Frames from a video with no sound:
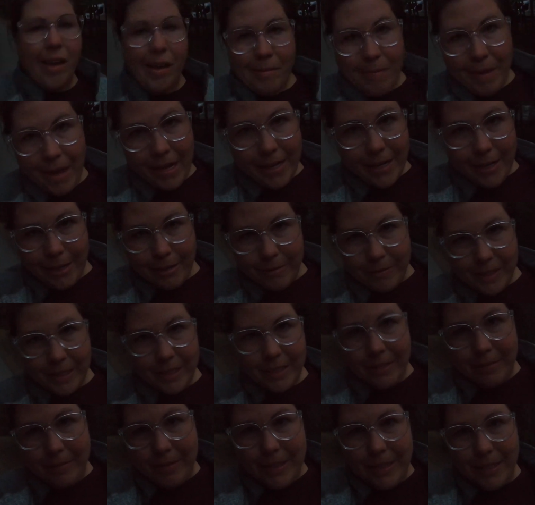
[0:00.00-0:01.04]
I'm headed over to
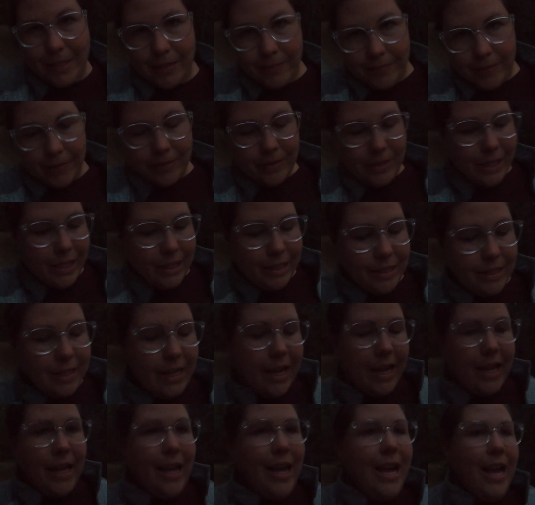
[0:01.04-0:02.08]
see what's left of
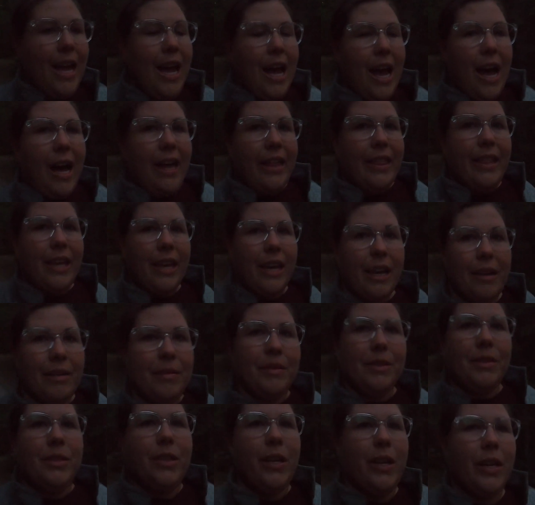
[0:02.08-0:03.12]
sunset. I think I
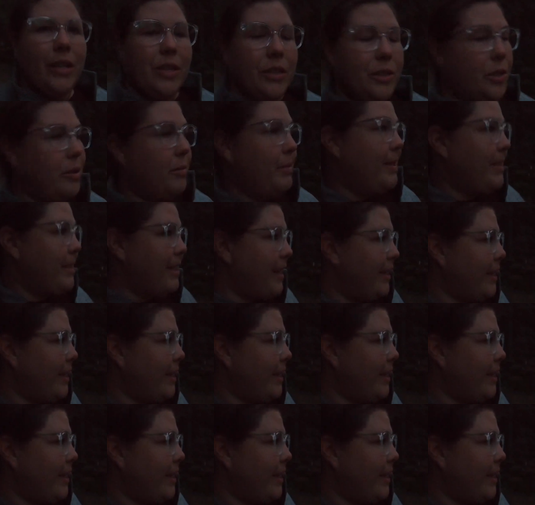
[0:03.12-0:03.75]
was too busy